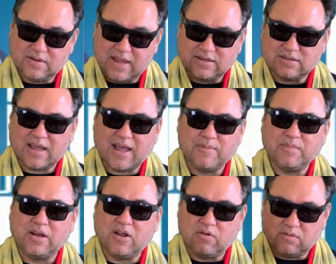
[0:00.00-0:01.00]
next time,
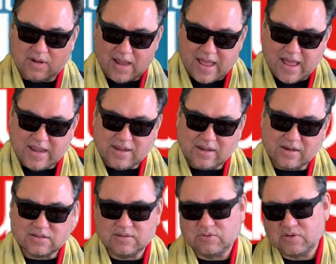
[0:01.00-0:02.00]
you know, like,
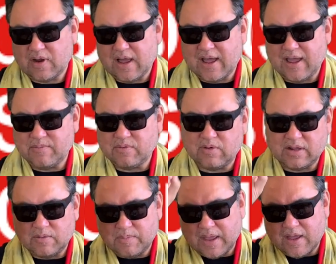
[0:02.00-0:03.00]
subscribe, ring
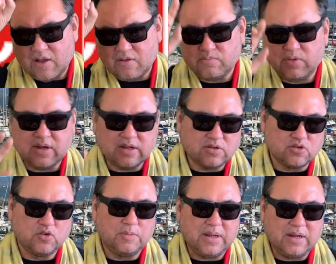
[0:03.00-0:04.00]
the bell, put it on
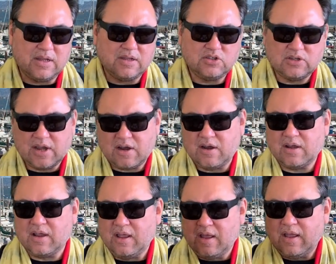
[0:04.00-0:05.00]
social media, share it.